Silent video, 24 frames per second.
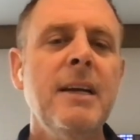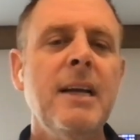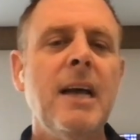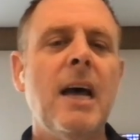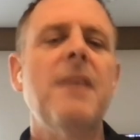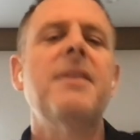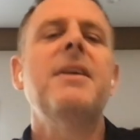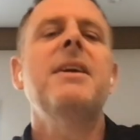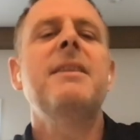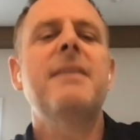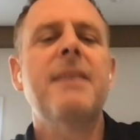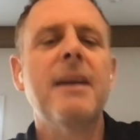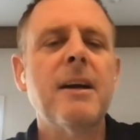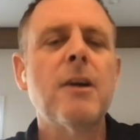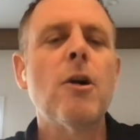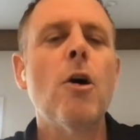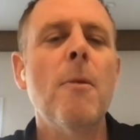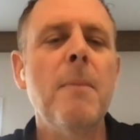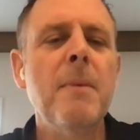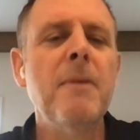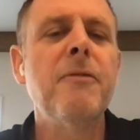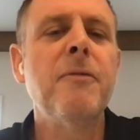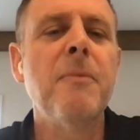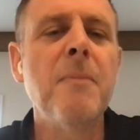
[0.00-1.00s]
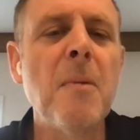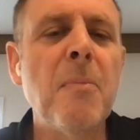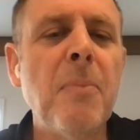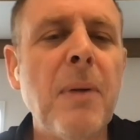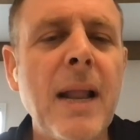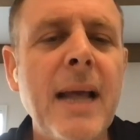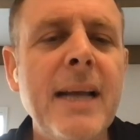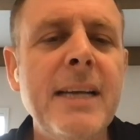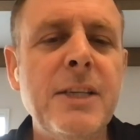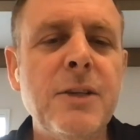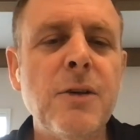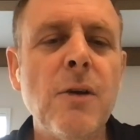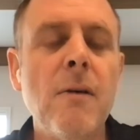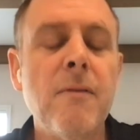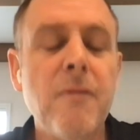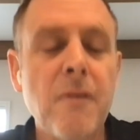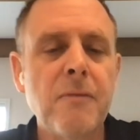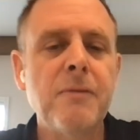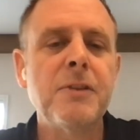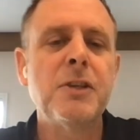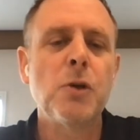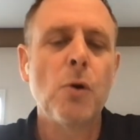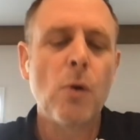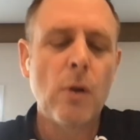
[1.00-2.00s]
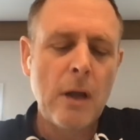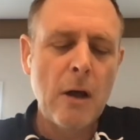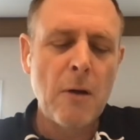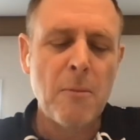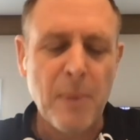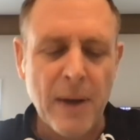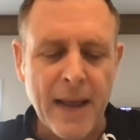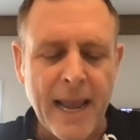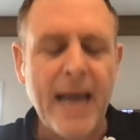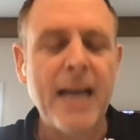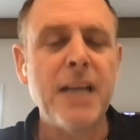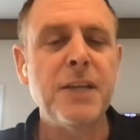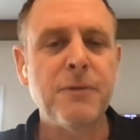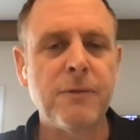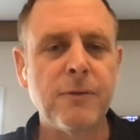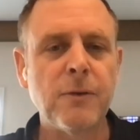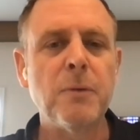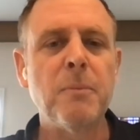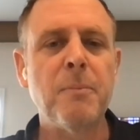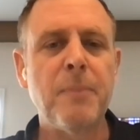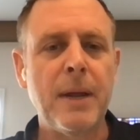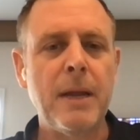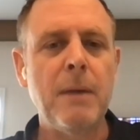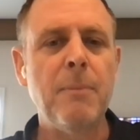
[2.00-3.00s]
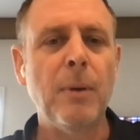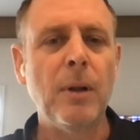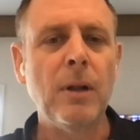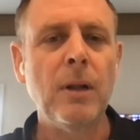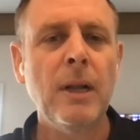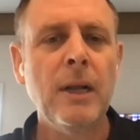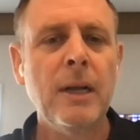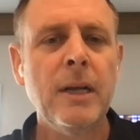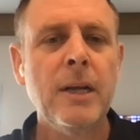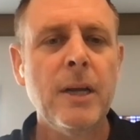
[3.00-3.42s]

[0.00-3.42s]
I think they're coming from a place of if it's all owned by hedge fund people